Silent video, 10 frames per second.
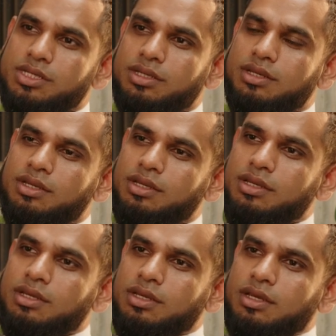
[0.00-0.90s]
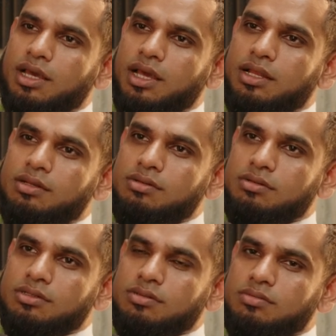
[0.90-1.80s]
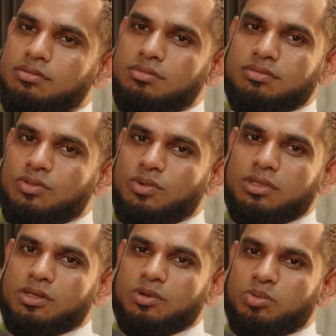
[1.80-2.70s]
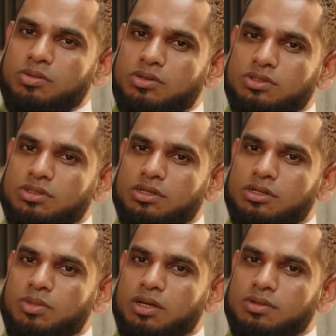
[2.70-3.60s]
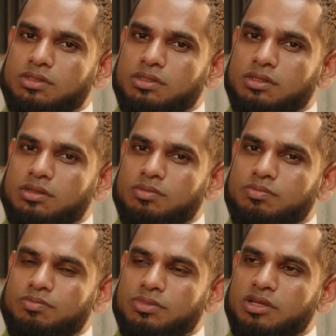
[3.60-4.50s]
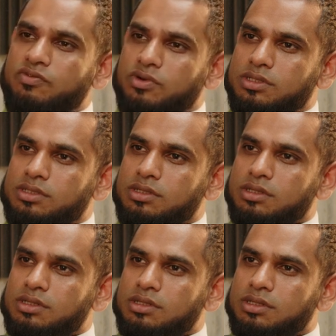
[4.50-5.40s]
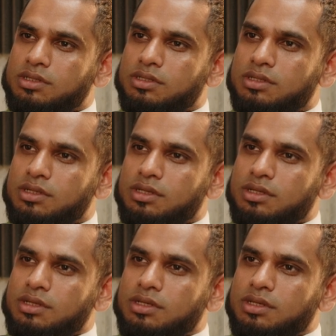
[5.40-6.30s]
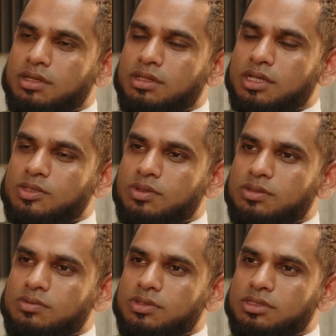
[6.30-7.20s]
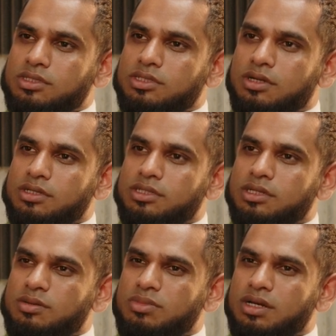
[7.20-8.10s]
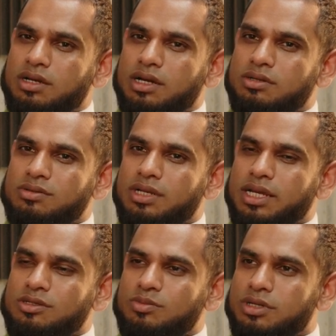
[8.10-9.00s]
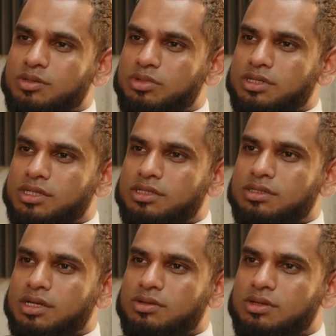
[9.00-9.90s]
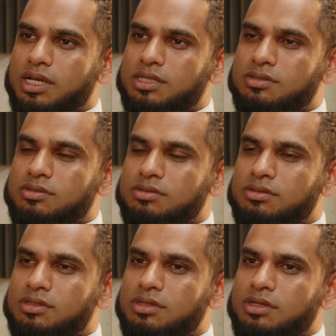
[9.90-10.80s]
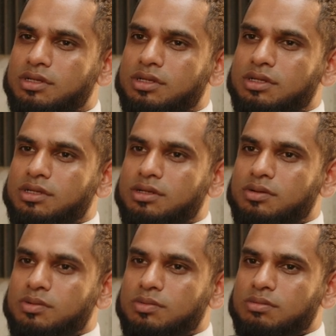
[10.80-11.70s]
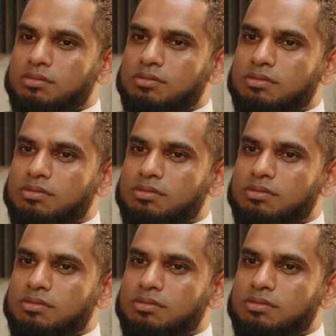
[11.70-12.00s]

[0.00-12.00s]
me. And all they were probably concerned about was the invoice. And that's what was disheartening. But I don't like to burn bridges. I don't like to, you know,